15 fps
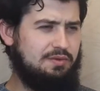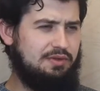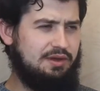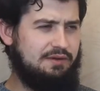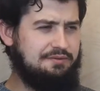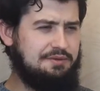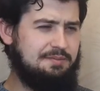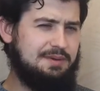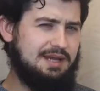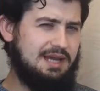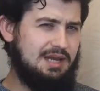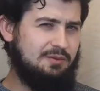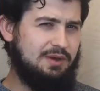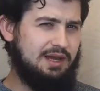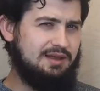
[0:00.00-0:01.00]
thing from the
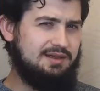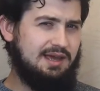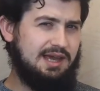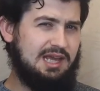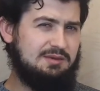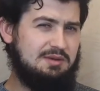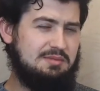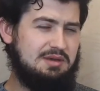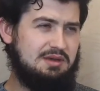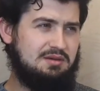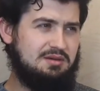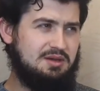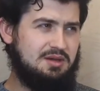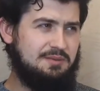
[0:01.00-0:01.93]
beginning we can take is maybe